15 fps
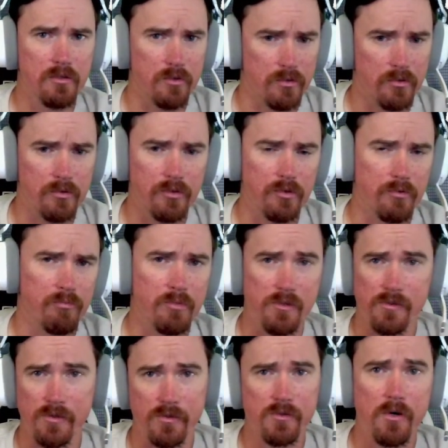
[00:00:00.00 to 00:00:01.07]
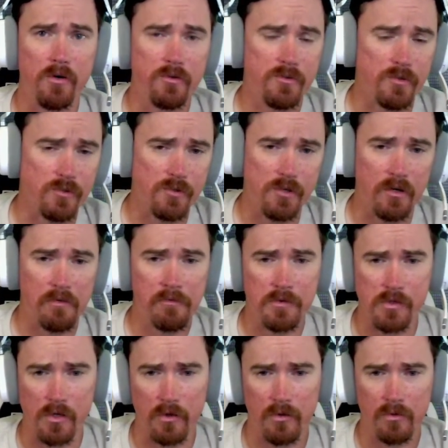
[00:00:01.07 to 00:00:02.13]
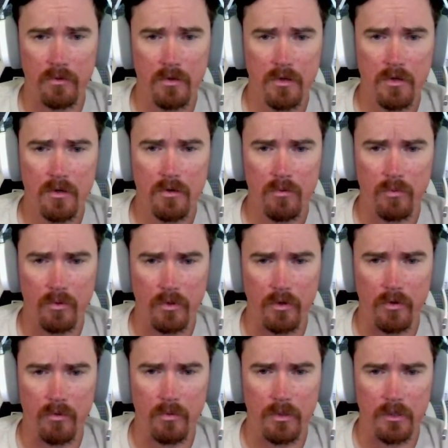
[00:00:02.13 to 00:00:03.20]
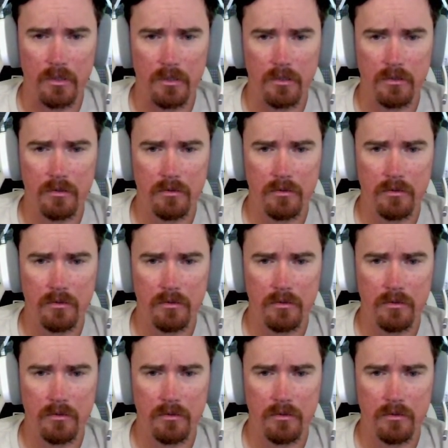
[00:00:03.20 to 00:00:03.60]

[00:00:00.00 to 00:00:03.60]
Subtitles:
your business calls and stuff. So we'll go